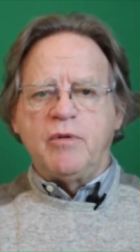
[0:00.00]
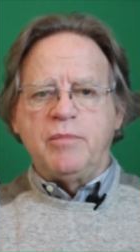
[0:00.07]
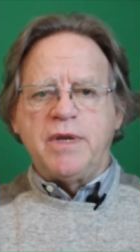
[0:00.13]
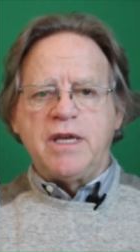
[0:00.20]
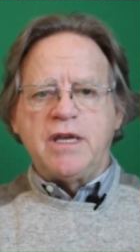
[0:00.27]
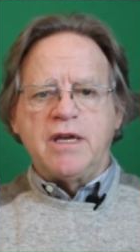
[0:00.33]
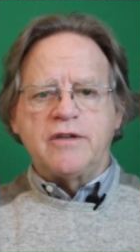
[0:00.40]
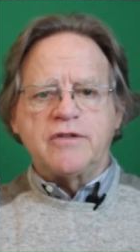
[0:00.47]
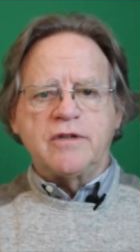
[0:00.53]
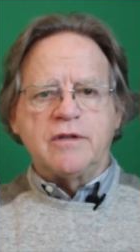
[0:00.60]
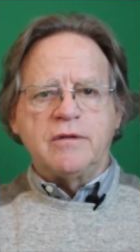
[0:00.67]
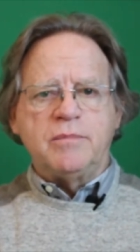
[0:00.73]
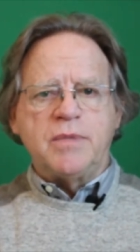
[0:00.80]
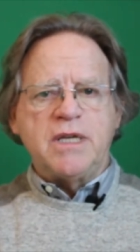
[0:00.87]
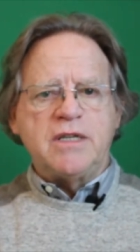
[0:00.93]
because of the
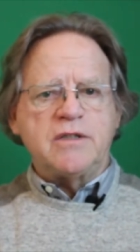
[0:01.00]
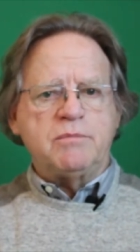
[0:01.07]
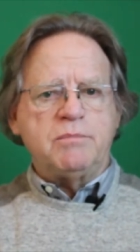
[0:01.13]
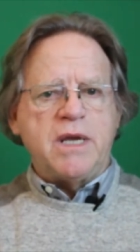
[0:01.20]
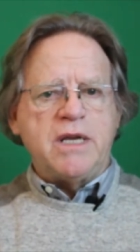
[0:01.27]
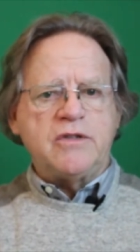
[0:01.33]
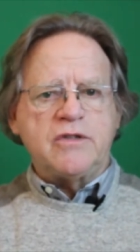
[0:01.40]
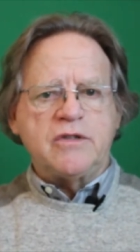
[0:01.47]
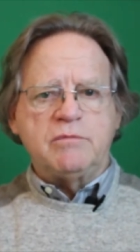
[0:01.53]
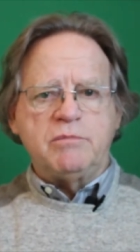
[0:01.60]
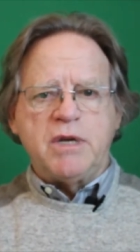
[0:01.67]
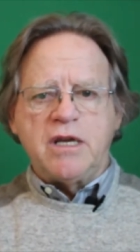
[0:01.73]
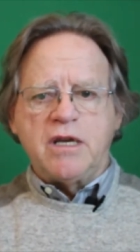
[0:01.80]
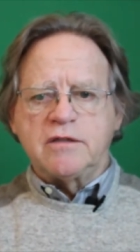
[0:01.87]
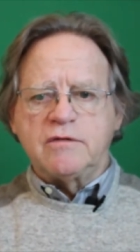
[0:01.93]
big spaces,
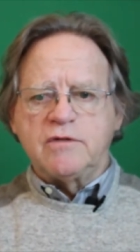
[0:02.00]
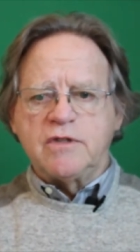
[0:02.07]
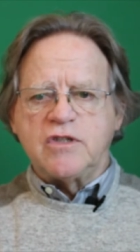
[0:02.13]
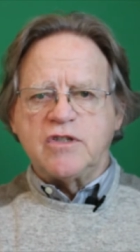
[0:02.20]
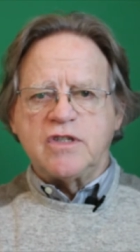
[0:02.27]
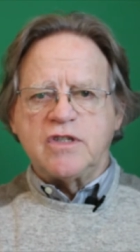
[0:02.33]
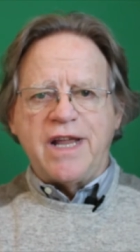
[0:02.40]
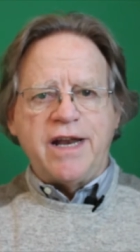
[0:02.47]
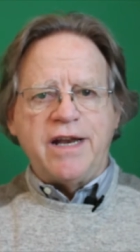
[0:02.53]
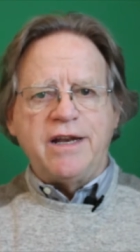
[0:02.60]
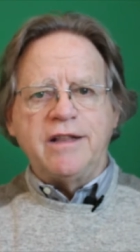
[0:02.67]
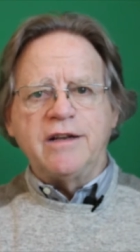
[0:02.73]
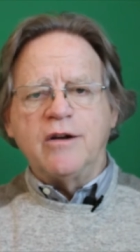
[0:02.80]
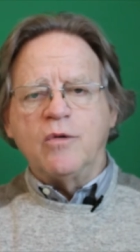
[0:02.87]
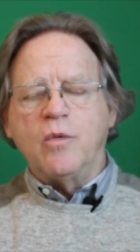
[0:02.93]
because of just
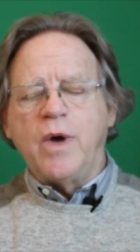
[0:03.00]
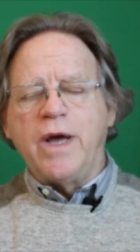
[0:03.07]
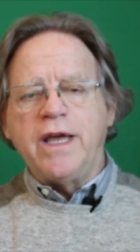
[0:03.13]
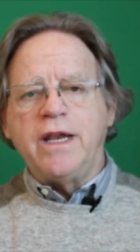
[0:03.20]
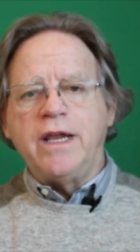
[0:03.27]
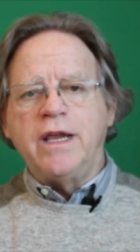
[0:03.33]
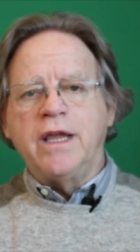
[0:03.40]
standing there waiting